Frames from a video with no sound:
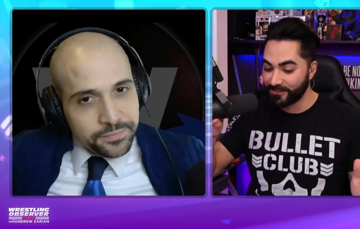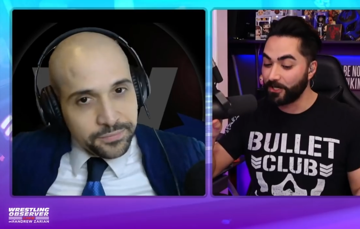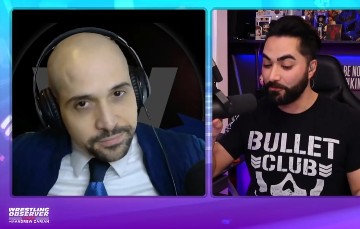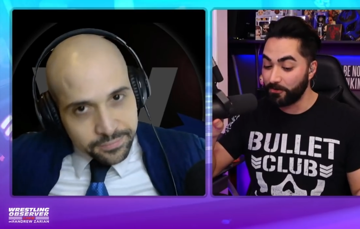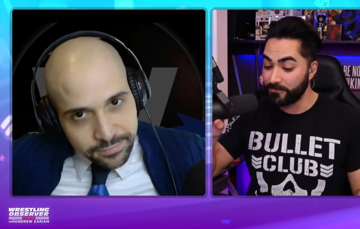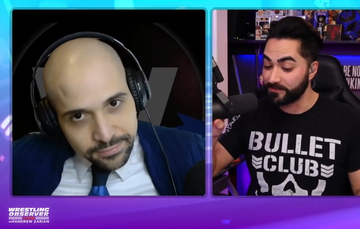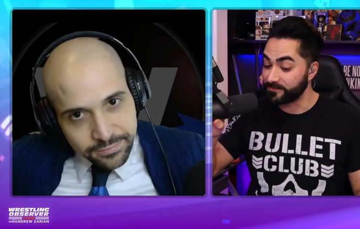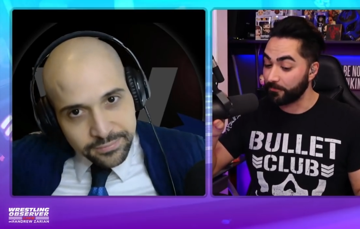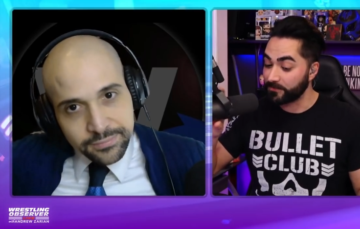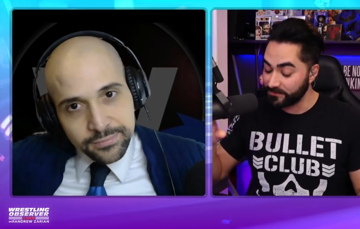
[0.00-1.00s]
Speaker 1: go over this
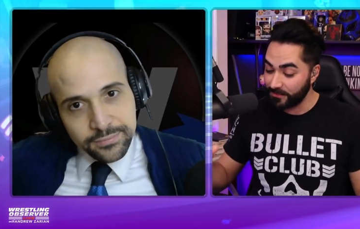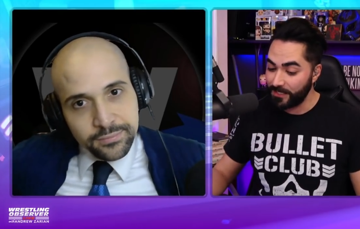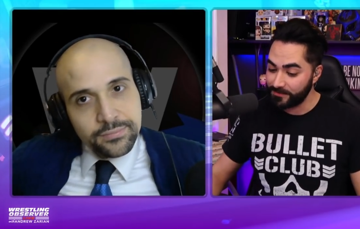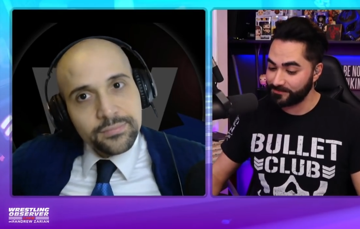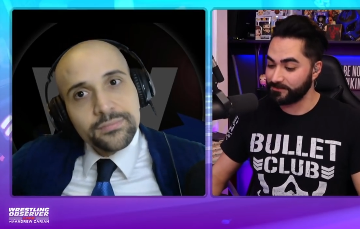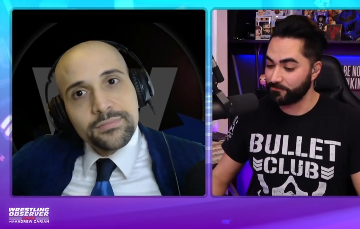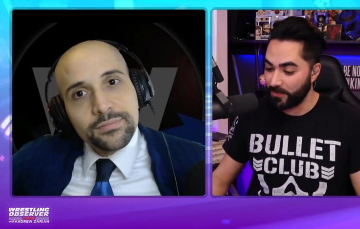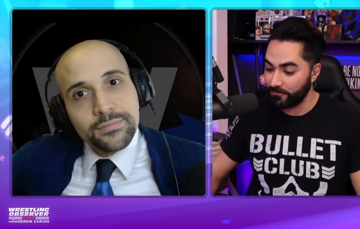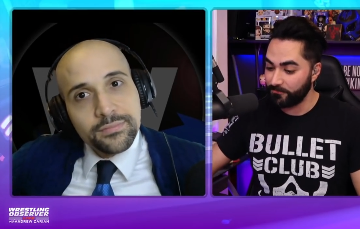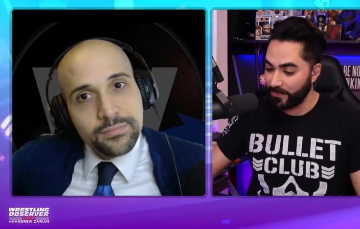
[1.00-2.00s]
stuff because a lot of this is
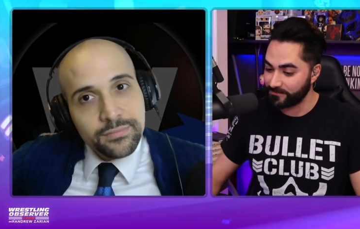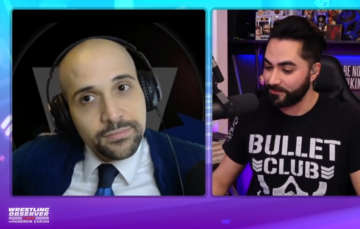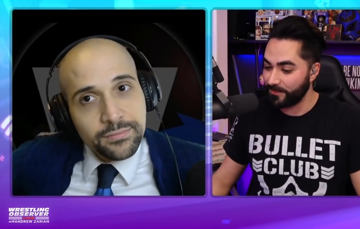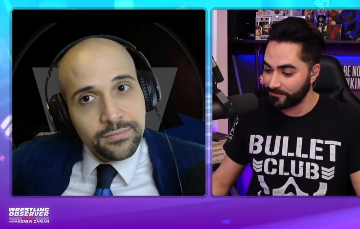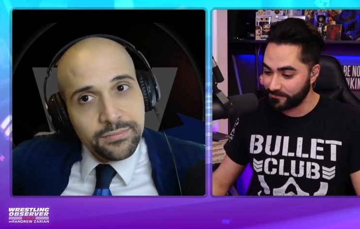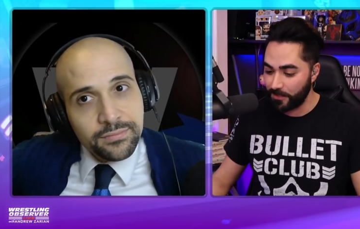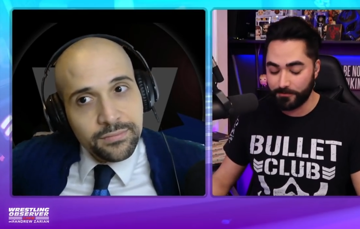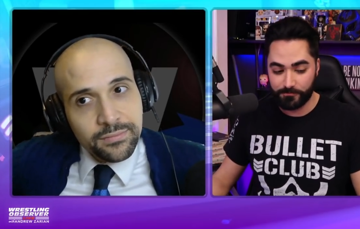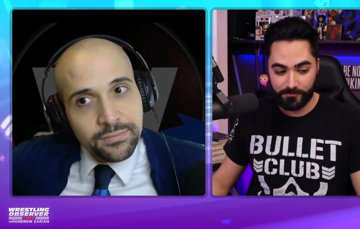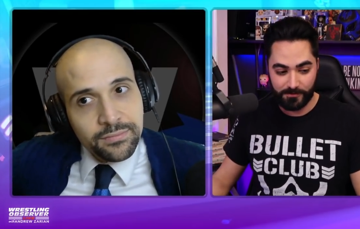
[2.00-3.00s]
very fascinating
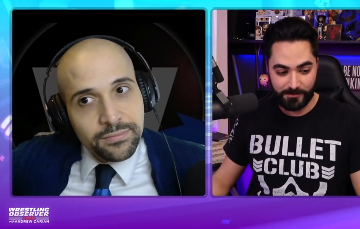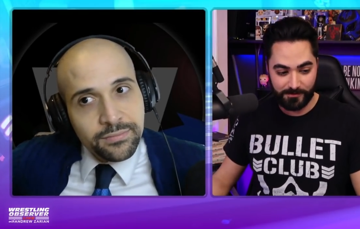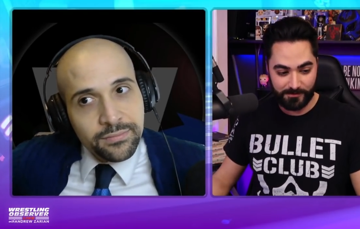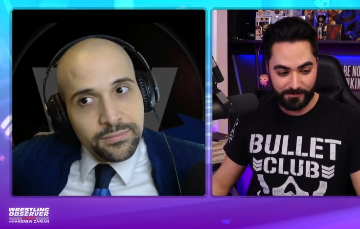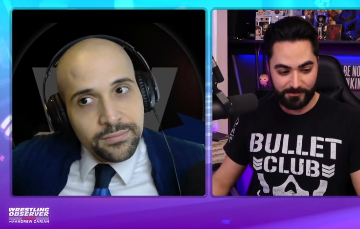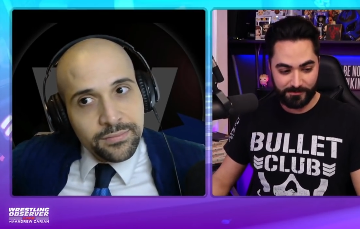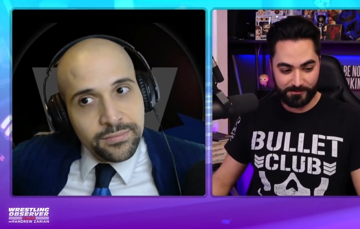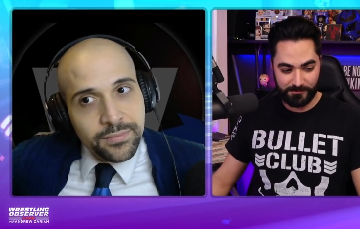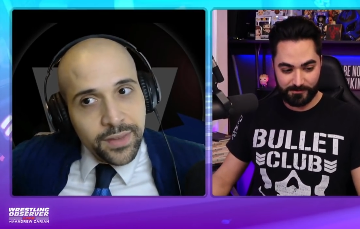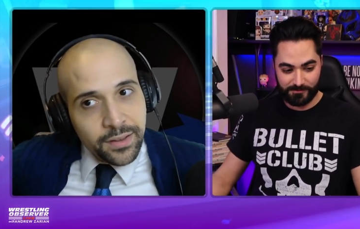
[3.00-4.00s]
stuff.
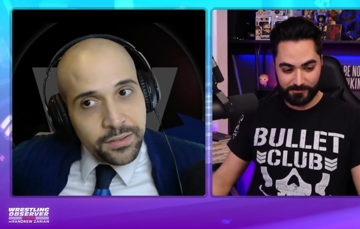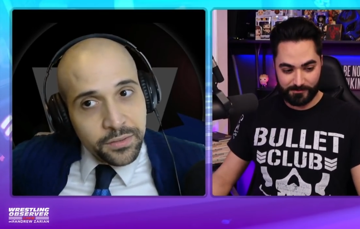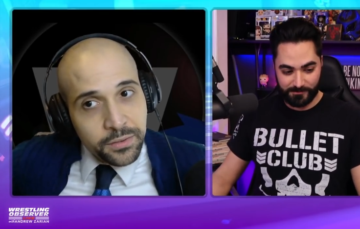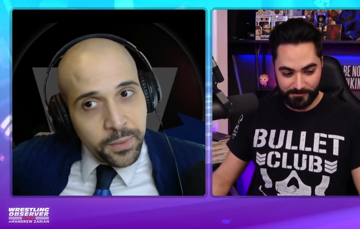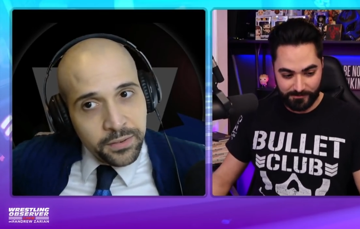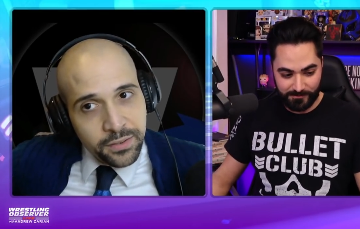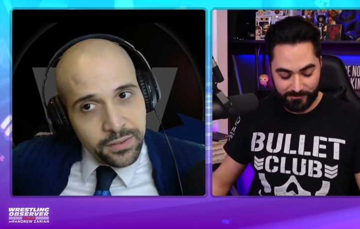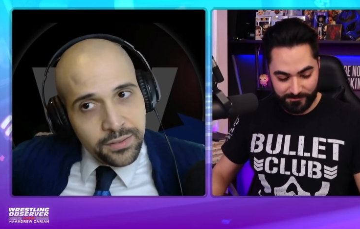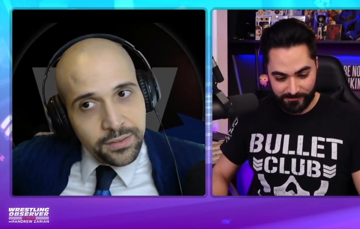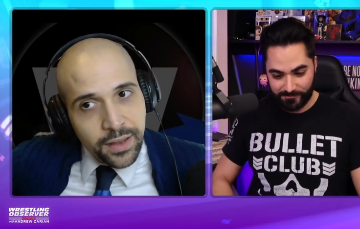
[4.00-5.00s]
Yeah, especially
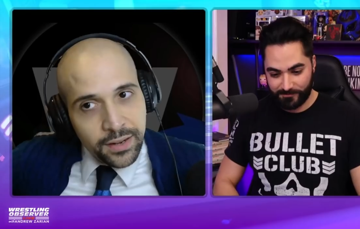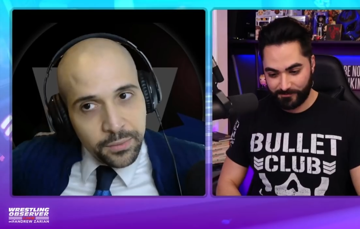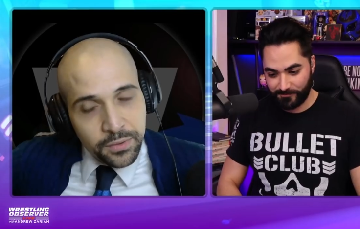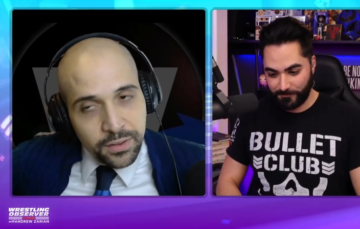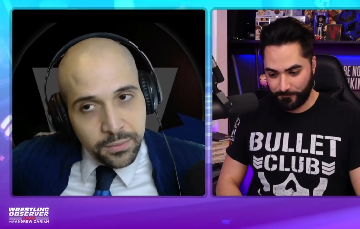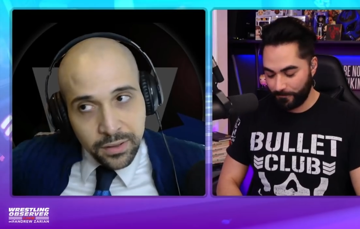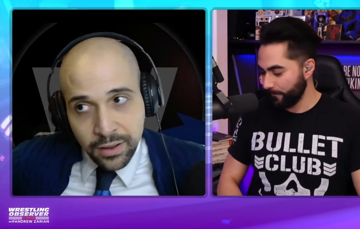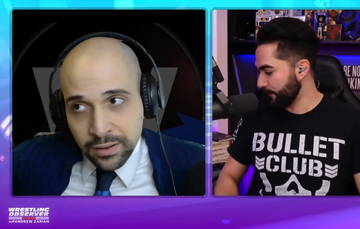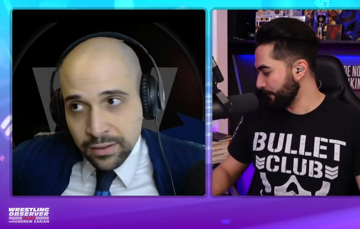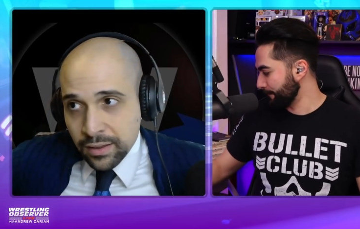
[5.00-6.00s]
Speaker 2: since AEW's come
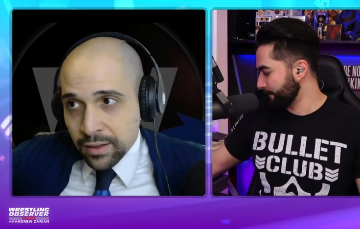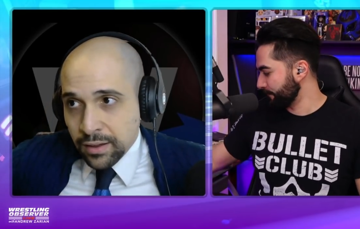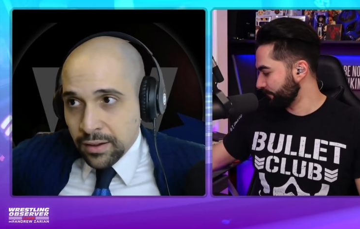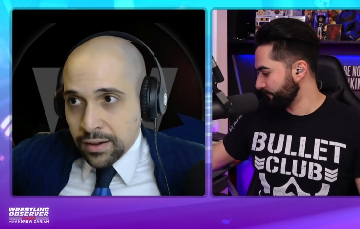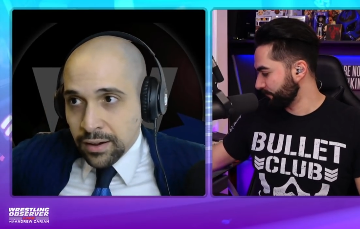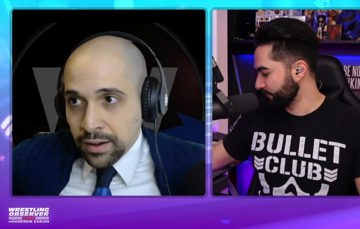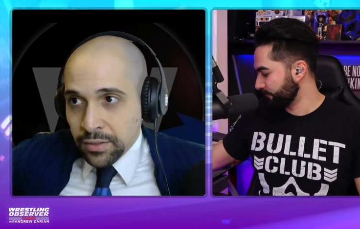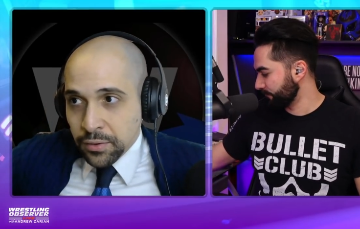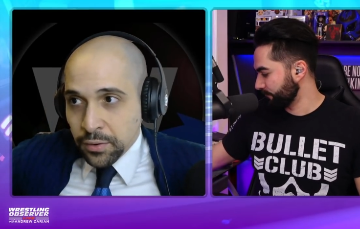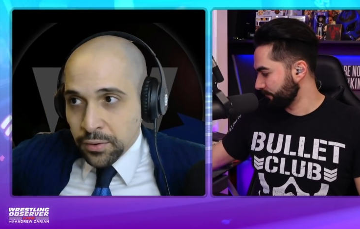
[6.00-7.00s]
along,
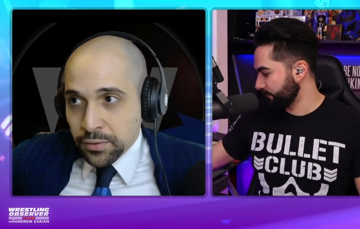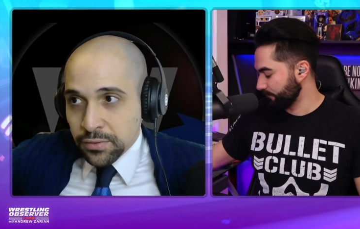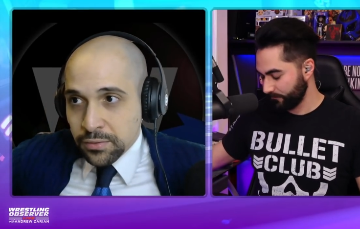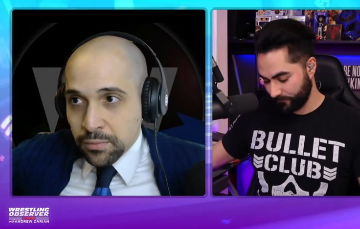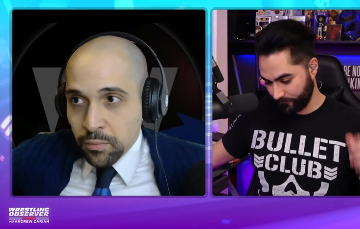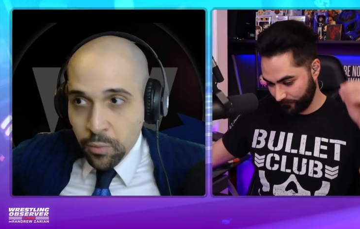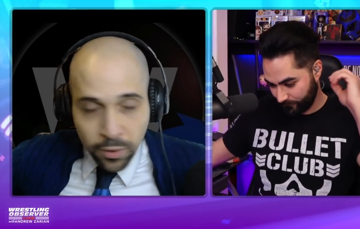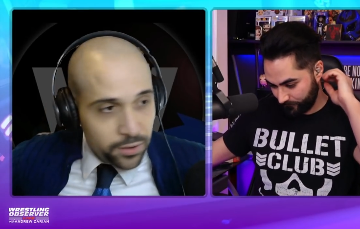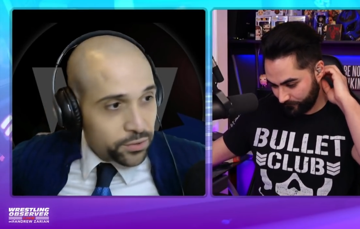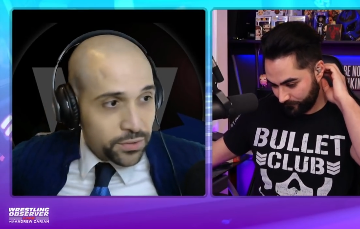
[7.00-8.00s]
uh, there's
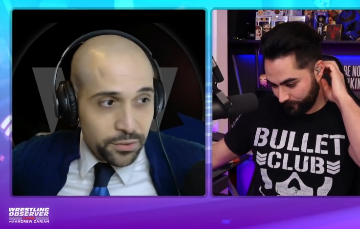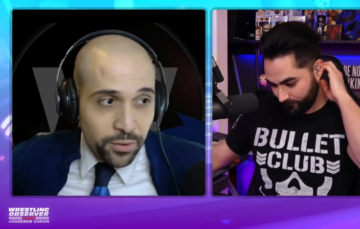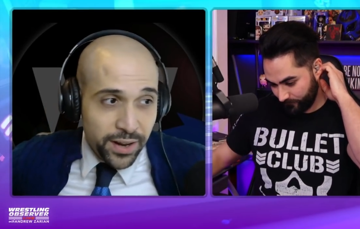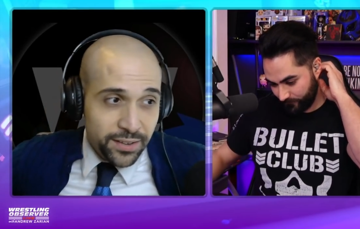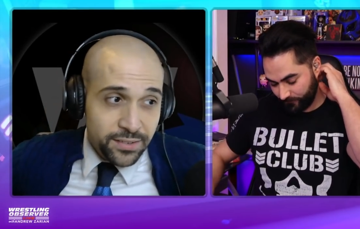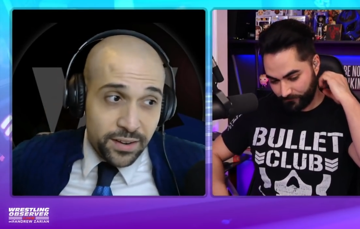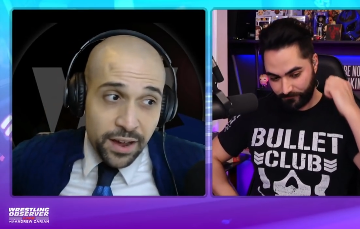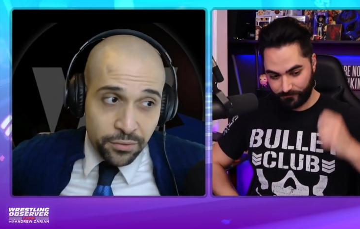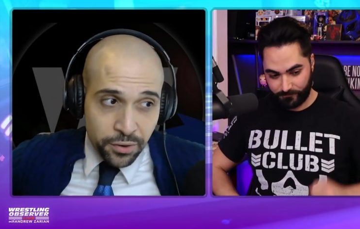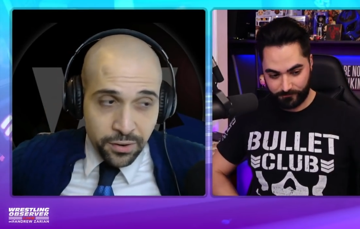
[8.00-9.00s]
more interest in ratings than
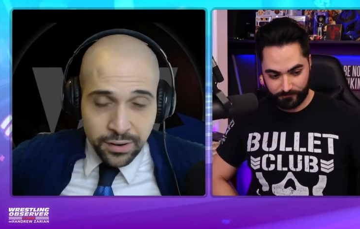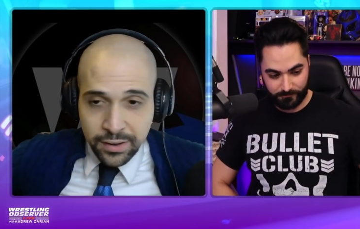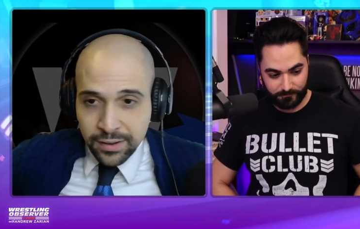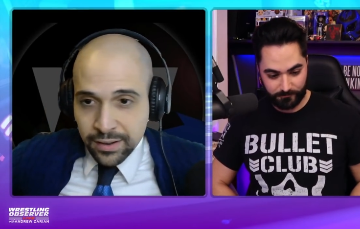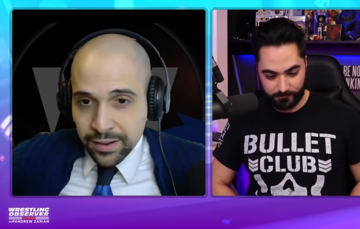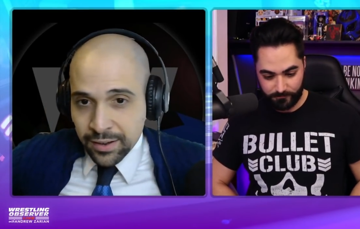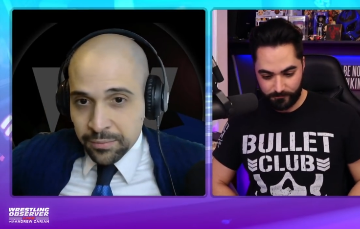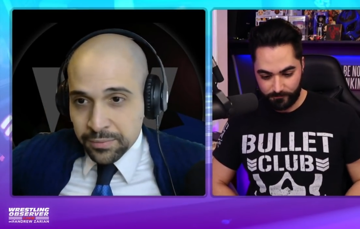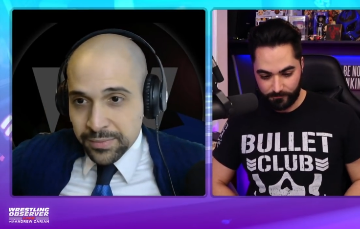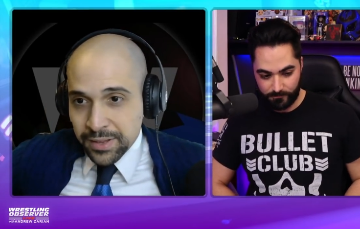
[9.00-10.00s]
ever.
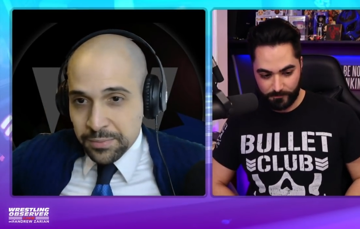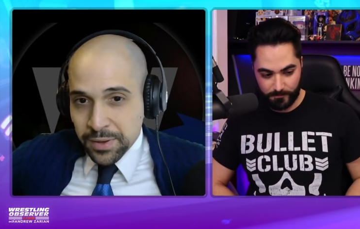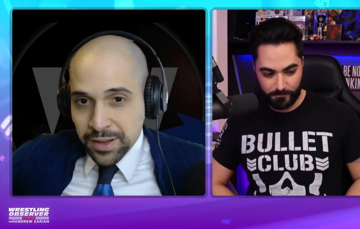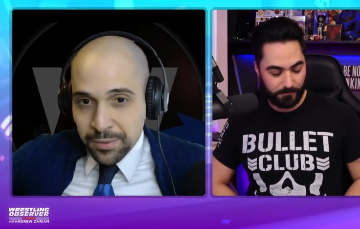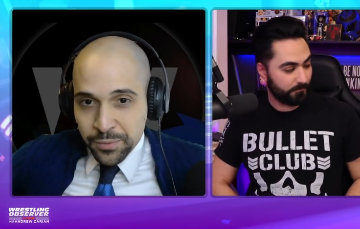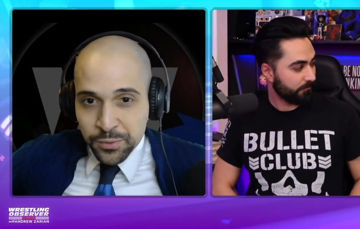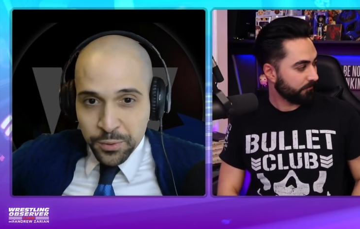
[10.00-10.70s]
Um, it's become